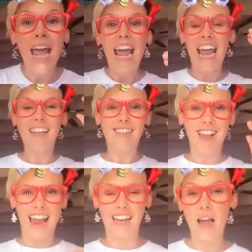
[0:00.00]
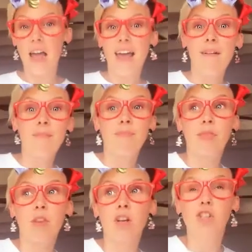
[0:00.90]
It's like
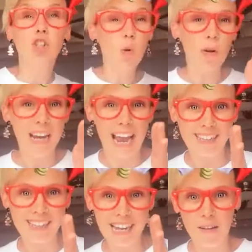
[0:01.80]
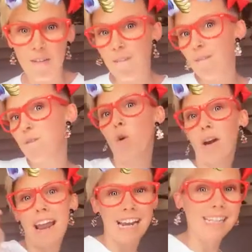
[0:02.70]
story asking
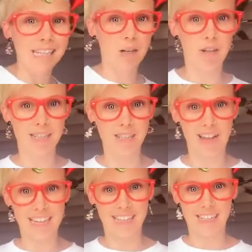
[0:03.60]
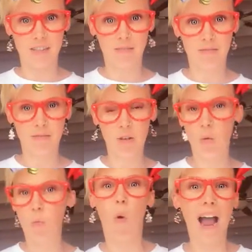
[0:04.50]
for asynchronous classes.
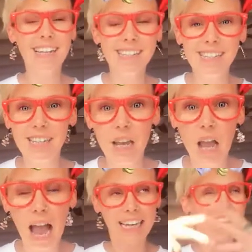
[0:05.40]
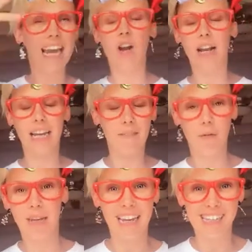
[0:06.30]
What? I cannot even
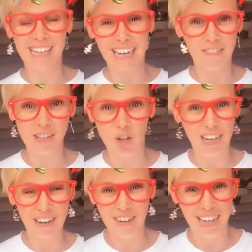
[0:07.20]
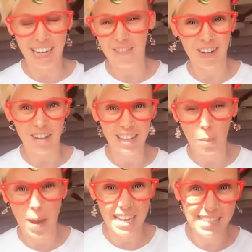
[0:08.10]
begin to even start evening even a little
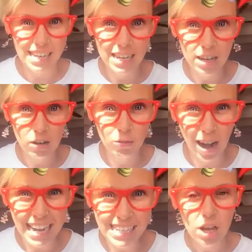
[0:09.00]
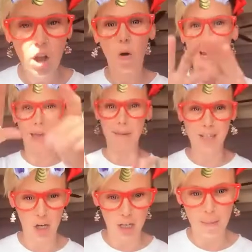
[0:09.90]
bit right? Okay, let me
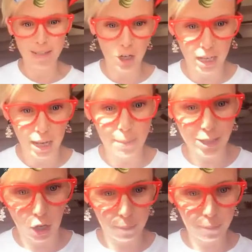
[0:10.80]
show you. Let me show you. Let me show you.